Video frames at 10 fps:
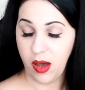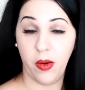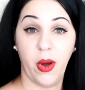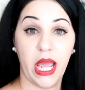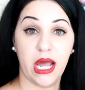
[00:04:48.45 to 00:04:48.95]

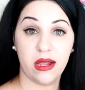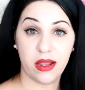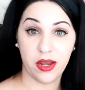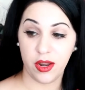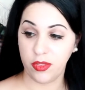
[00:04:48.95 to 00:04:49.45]
Oh, I got
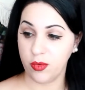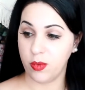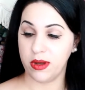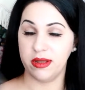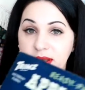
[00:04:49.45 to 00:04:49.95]
another
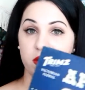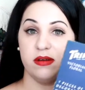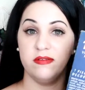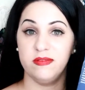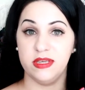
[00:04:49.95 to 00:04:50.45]
one
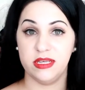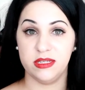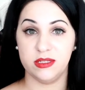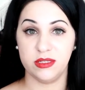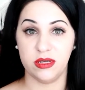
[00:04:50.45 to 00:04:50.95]
of
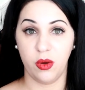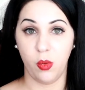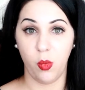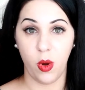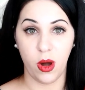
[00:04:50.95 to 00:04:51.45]
these
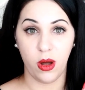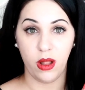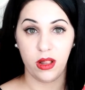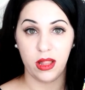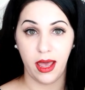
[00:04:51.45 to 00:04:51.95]

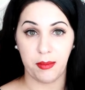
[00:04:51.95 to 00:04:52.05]
wall